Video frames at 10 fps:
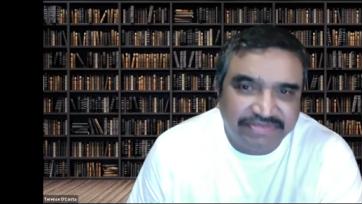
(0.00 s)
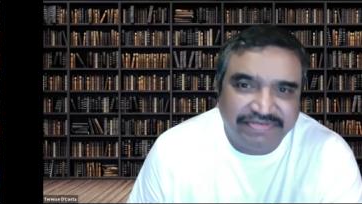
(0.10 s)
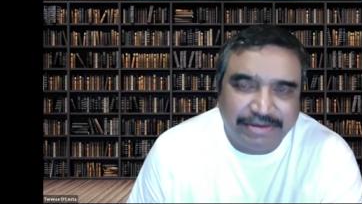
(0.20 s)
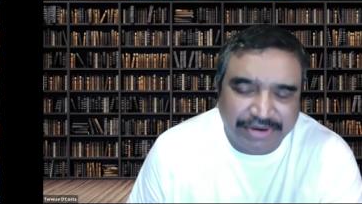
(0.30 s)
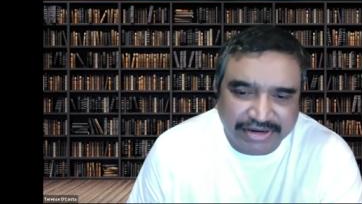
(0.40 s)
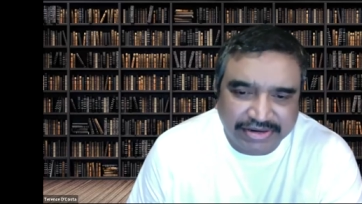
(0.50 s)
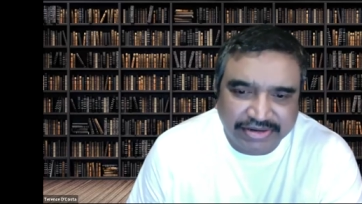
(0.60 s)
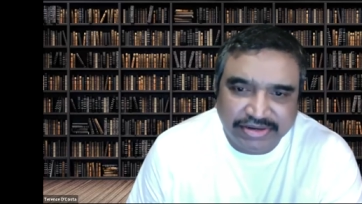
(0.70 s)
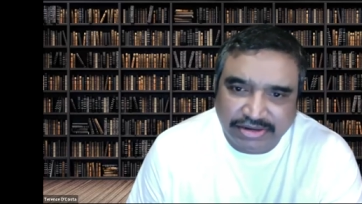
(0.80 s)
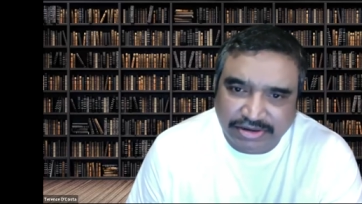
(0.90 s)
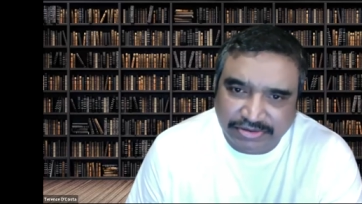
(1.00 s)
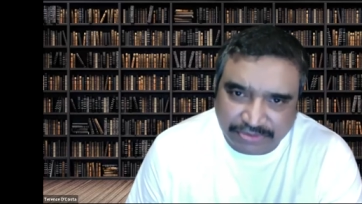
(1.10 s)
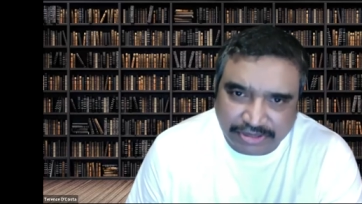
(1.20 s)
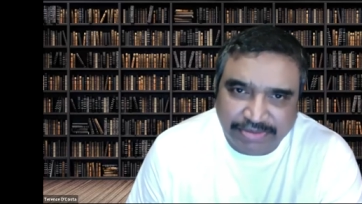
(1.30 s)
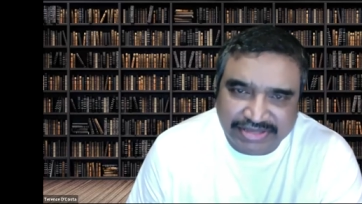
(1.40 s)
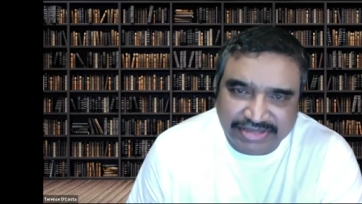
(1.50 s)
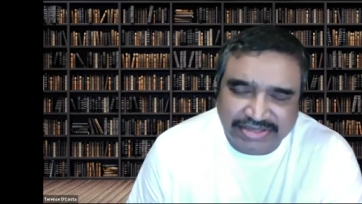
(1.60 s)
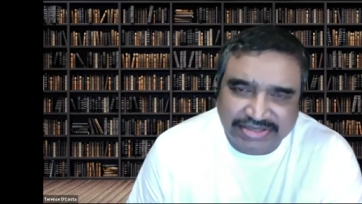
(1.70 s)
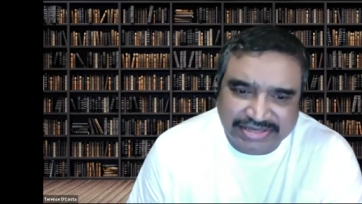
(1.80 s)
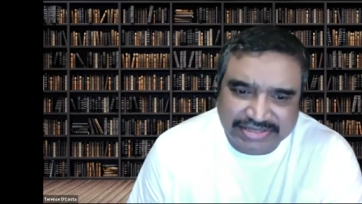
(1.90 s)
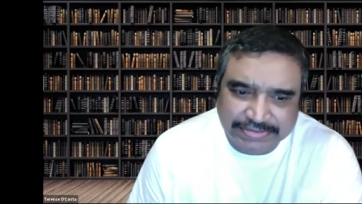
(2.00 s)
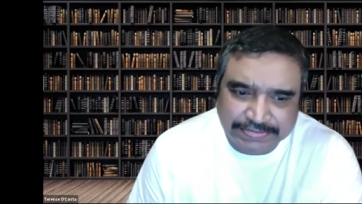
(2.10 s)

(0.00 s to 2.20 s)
fabric of workplace success.